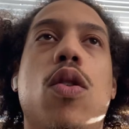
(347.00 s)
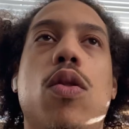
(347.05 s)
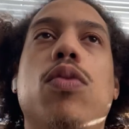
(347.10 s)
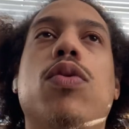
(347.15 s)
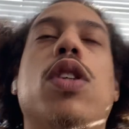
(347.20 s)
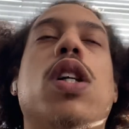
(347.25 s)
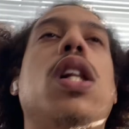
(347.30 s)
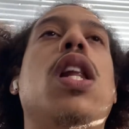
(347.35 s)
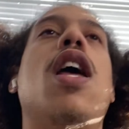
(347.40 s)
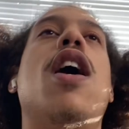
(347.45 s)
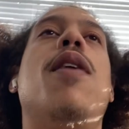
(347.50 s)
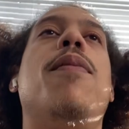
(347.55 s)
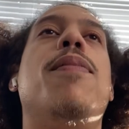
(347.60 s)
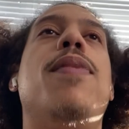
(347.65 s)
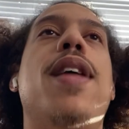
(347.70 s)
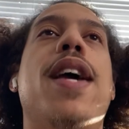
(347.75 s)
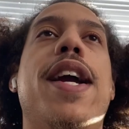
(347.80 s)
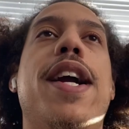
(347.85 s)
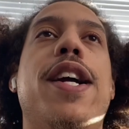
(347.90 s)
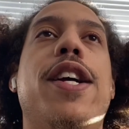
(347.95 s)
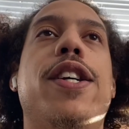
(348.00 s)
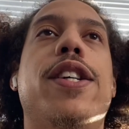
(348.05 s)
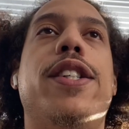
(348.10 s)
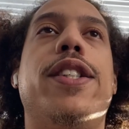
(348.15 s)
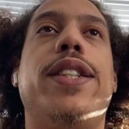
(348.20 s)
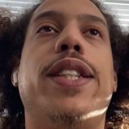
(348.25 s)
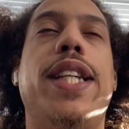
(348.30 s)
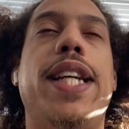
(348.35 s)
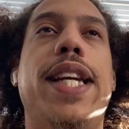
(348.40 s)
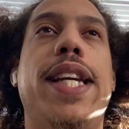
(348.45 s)
club
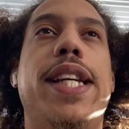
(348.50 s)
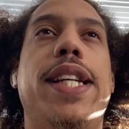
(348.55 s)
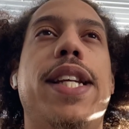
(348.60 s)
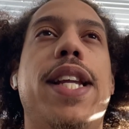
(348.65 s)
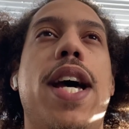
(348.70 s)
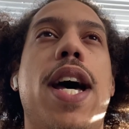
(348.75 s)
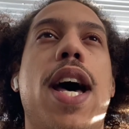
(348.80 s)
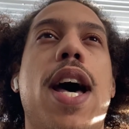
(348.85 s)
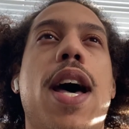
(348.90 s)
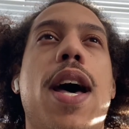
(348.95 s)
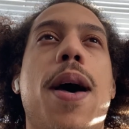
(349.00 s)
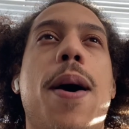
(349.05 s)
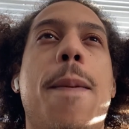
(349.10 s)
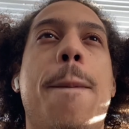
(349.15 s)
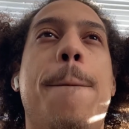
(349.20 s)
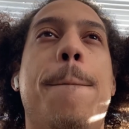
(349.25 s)
there in, man,